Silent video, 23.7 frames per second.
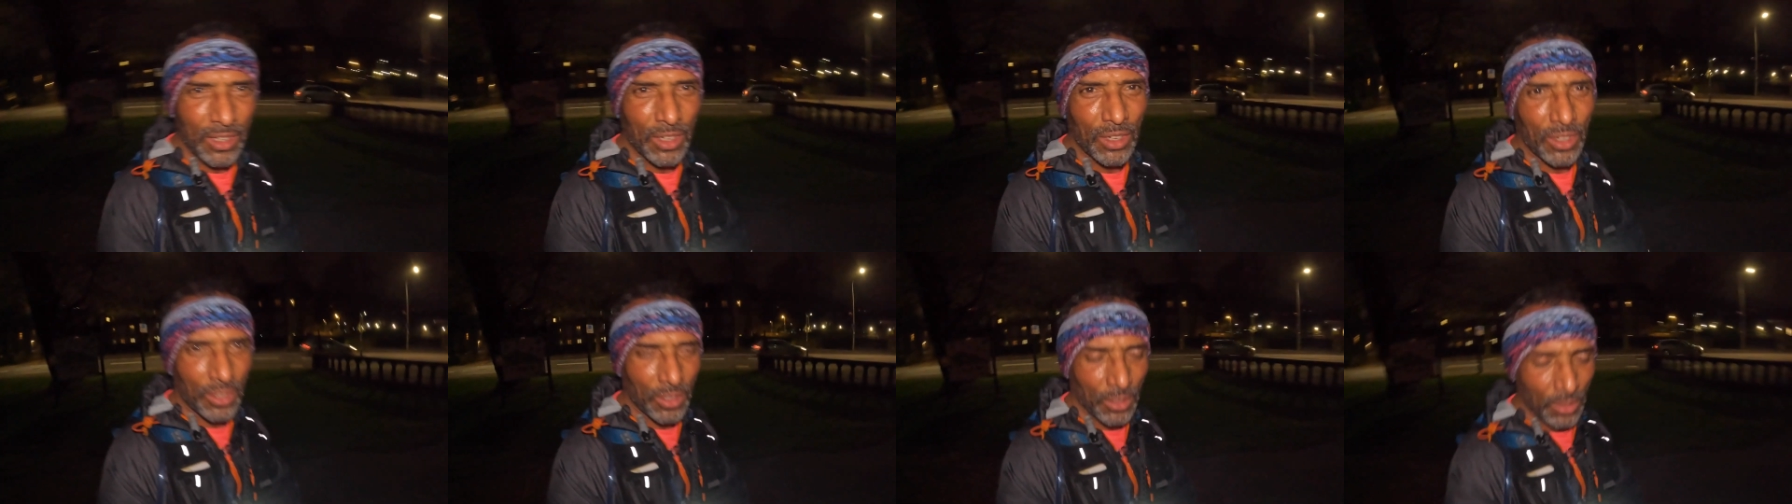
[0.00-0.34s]

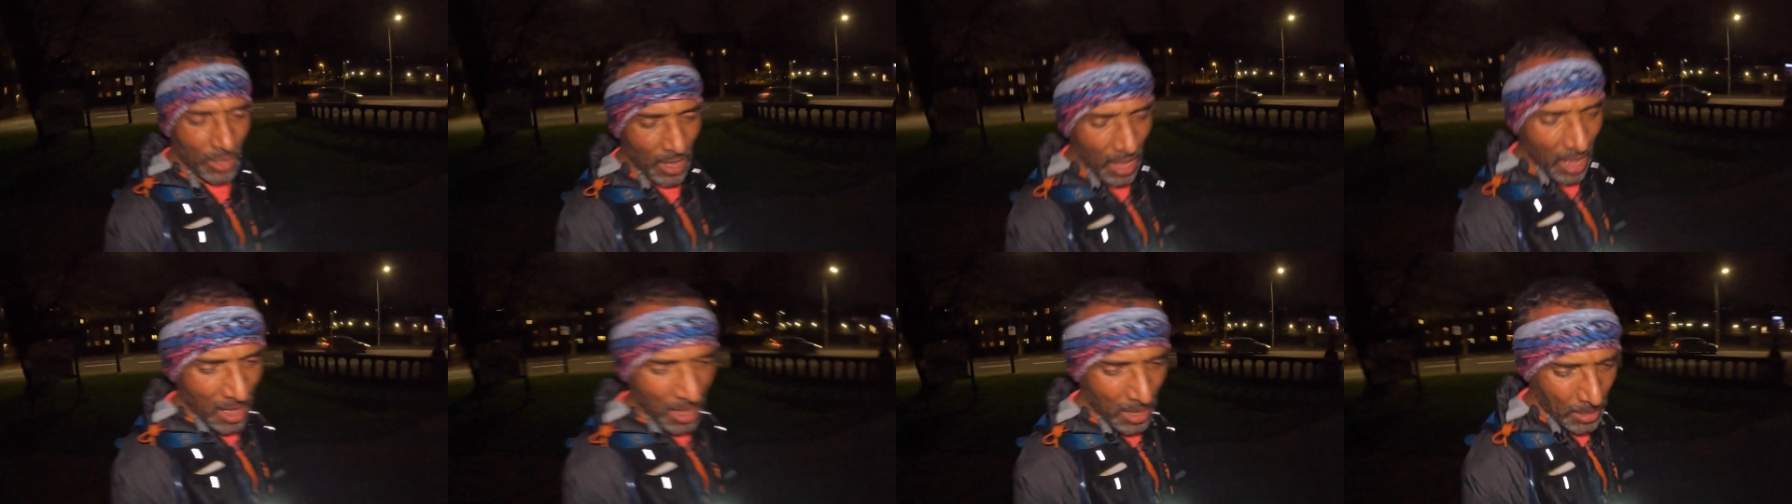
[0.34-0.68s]
do the
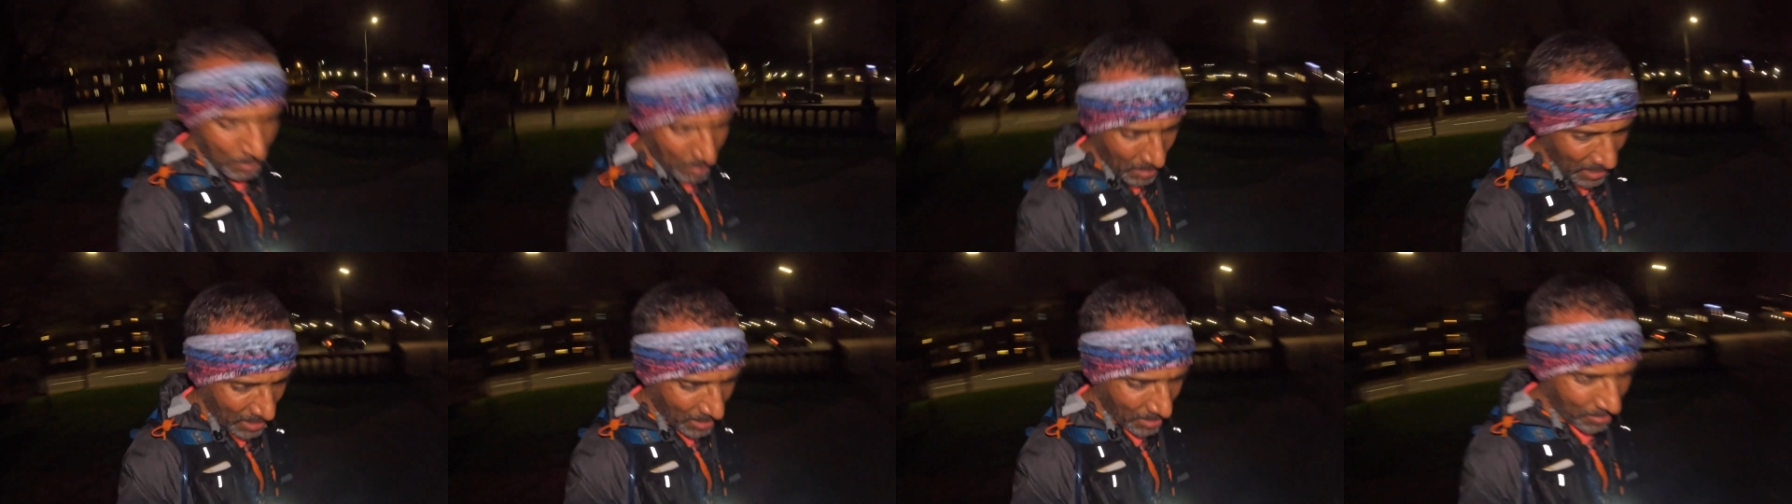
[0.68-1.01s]
hard
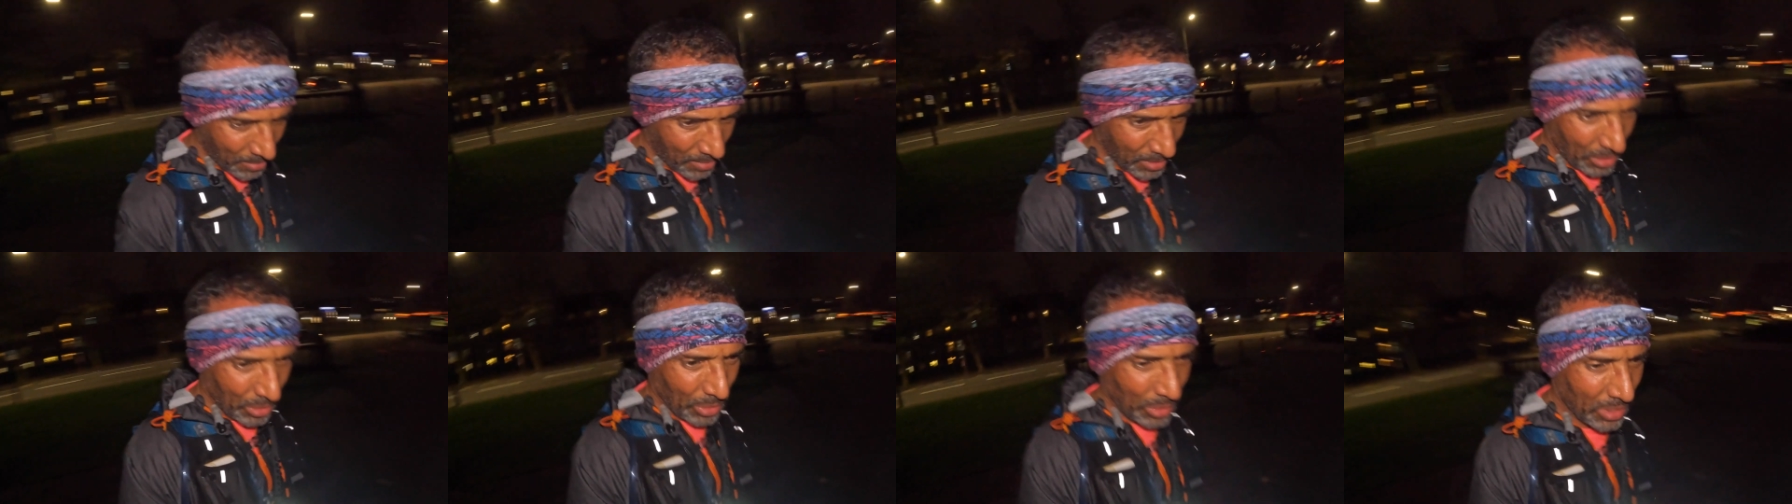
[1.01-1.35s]
bit,
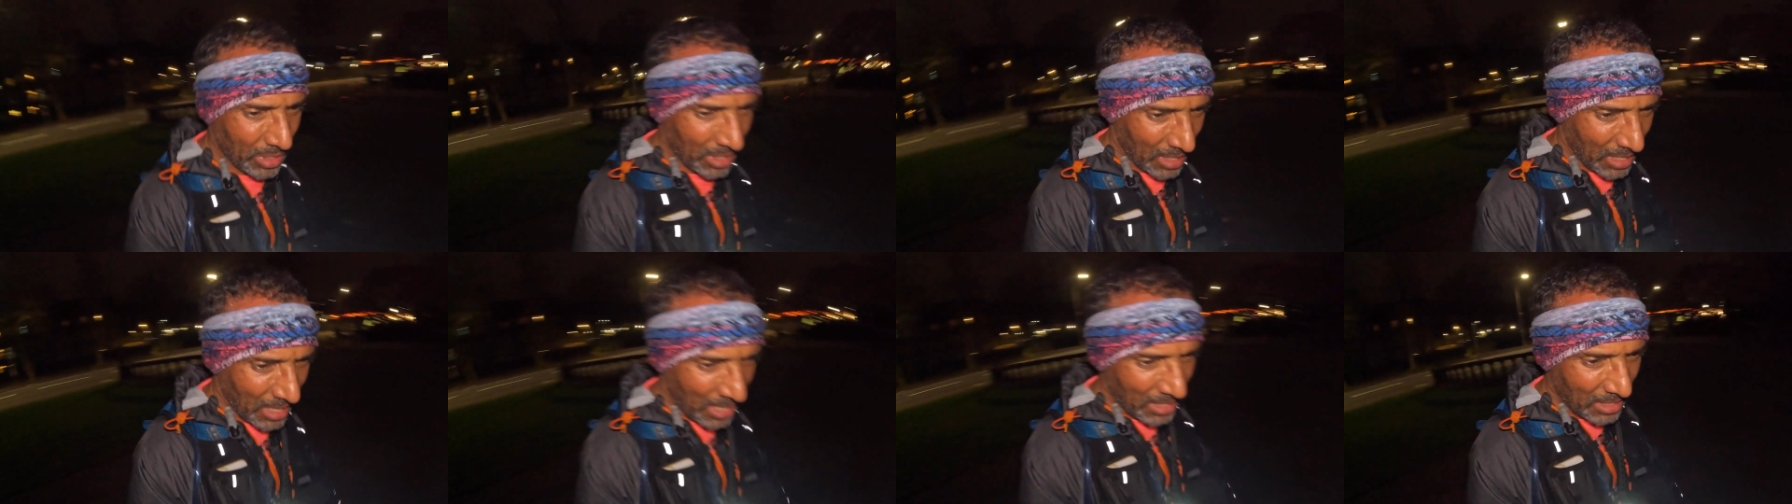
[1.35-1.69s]
which was the
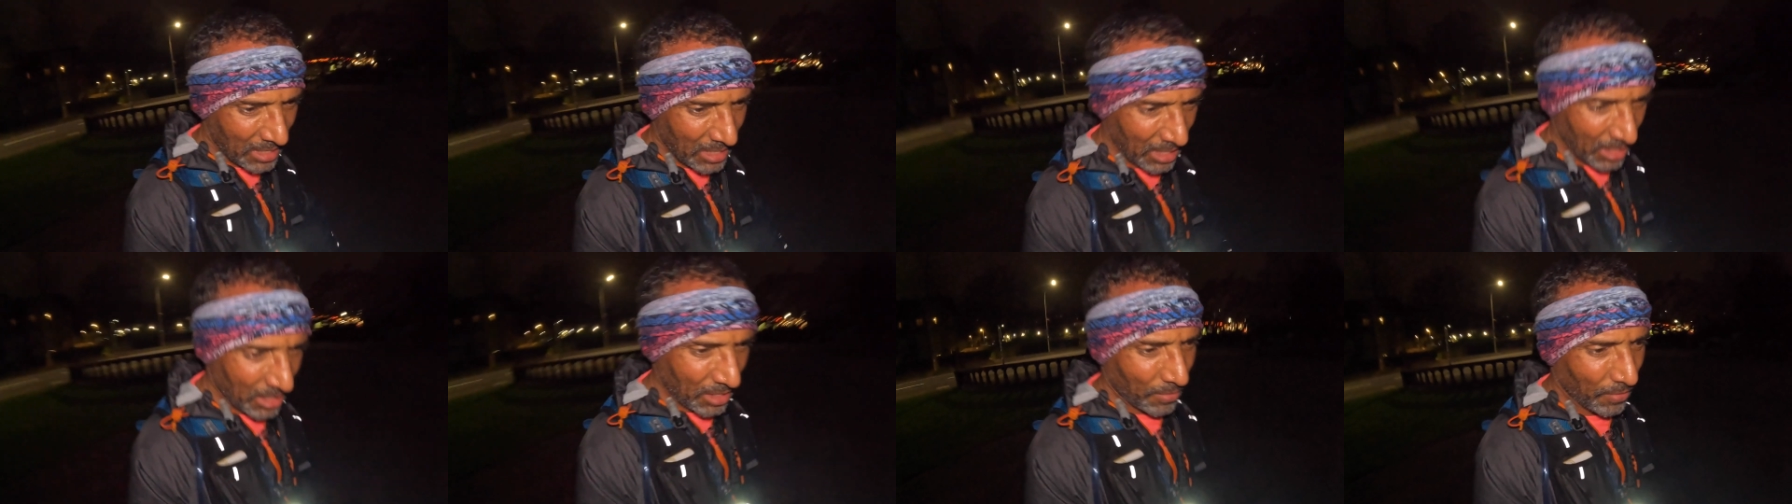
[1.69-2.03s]
10
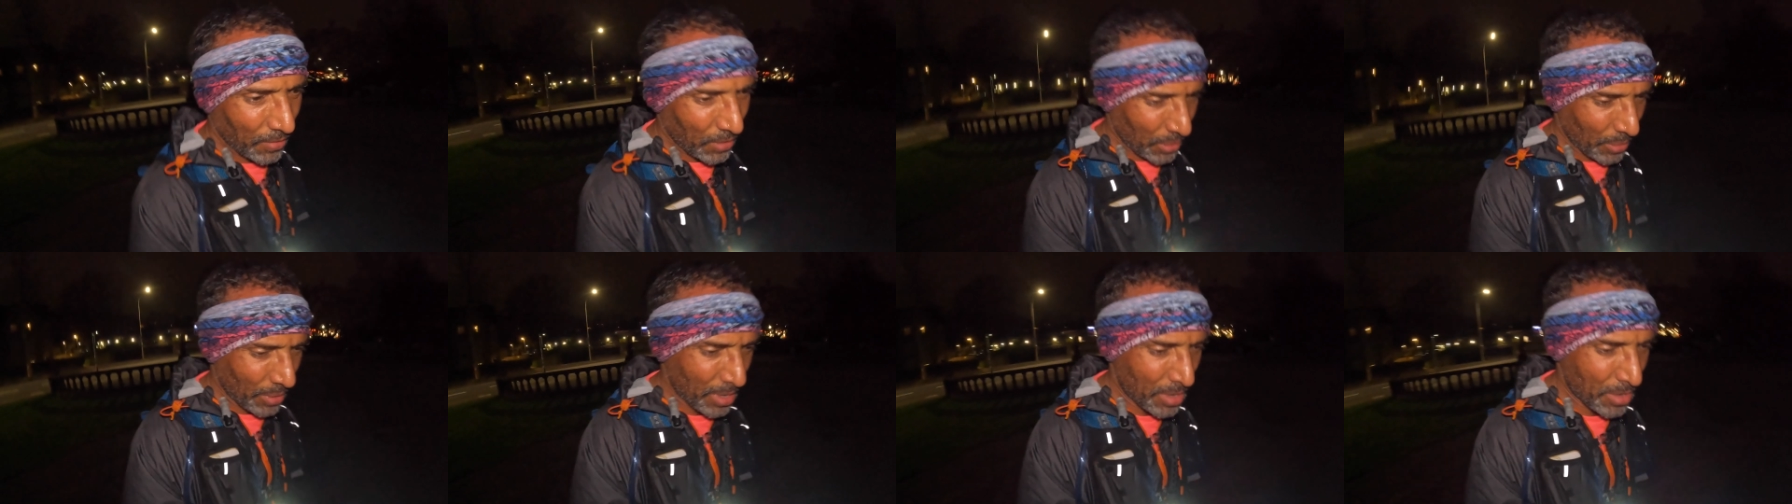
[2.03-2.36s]
sets of
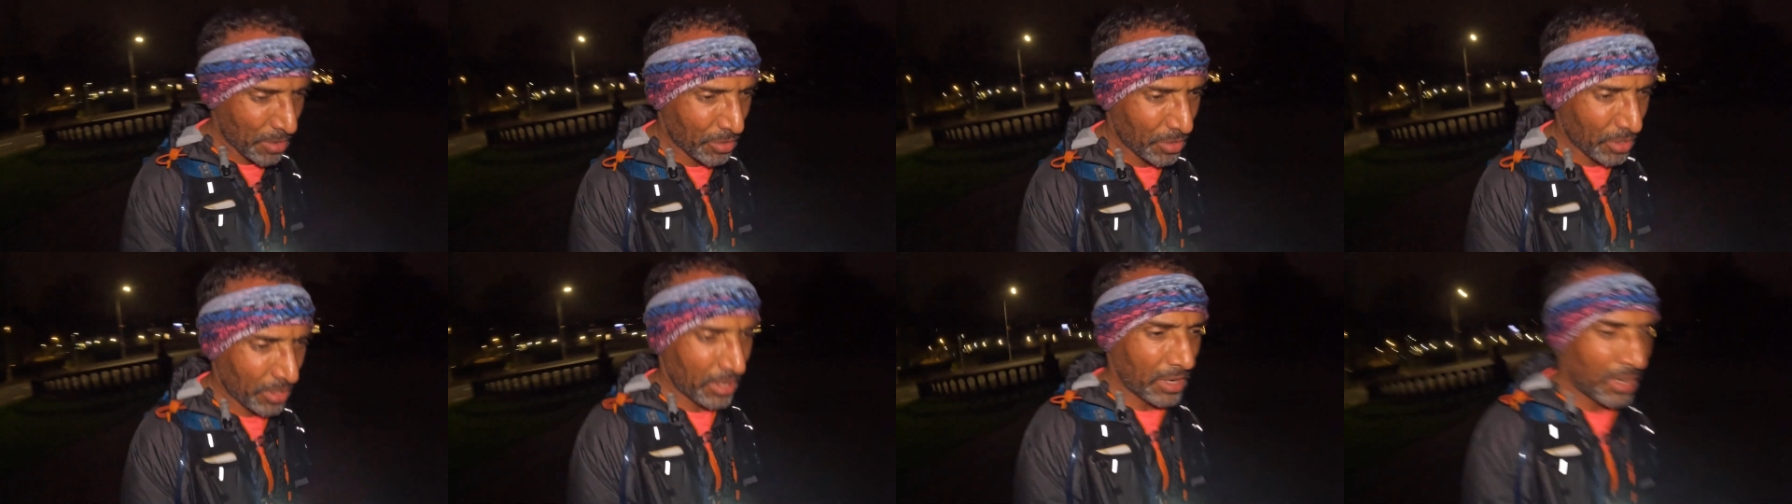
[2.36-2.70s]

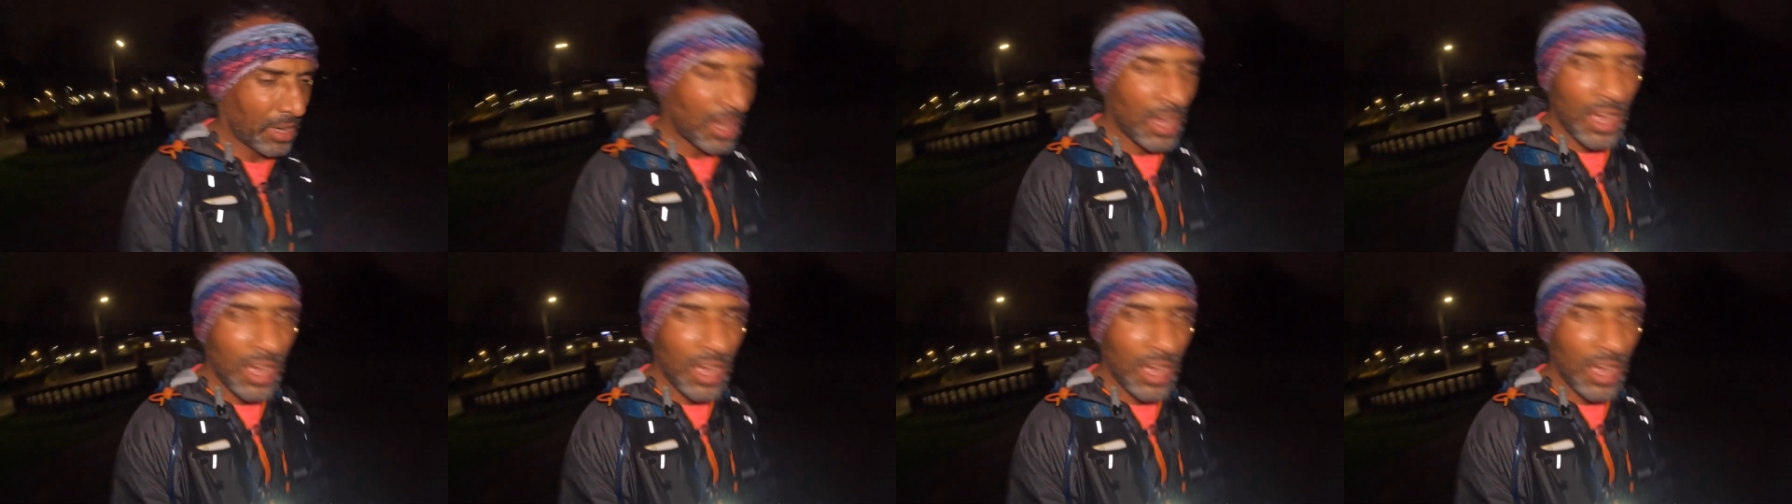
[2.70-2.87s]
200,